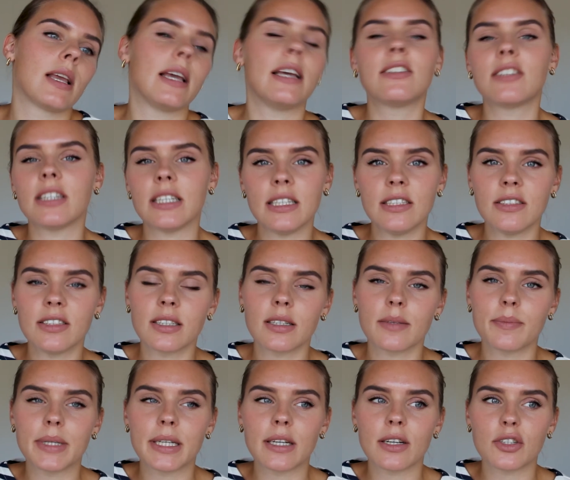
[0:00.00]
it's
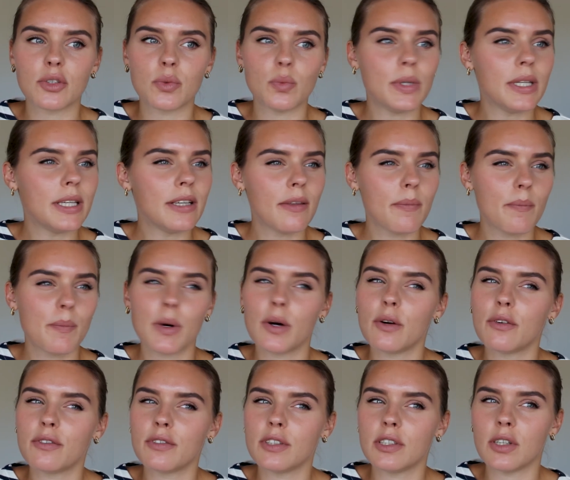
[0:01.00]
easier because we
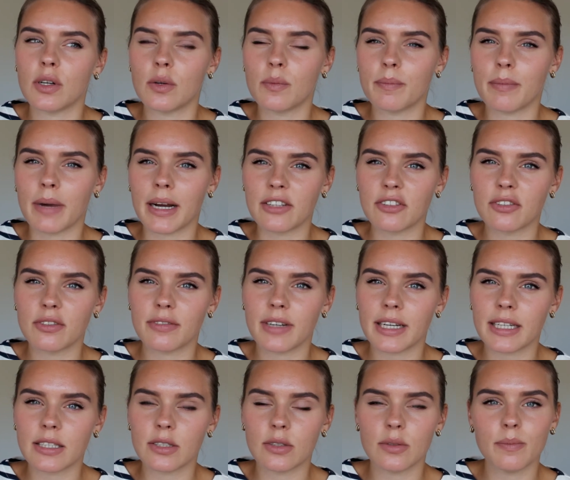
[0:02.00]
both don't mind to
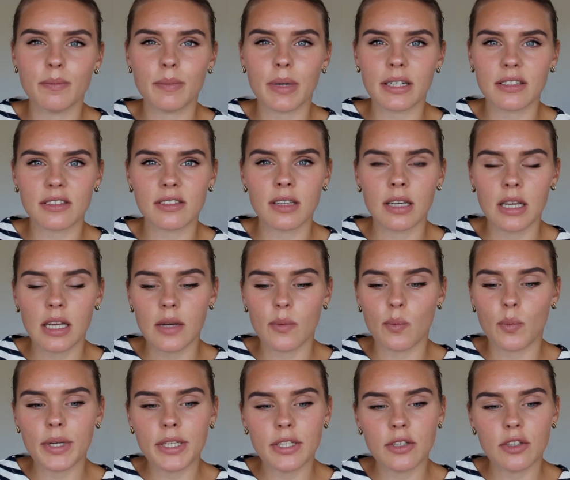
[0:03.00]
vacuum, but we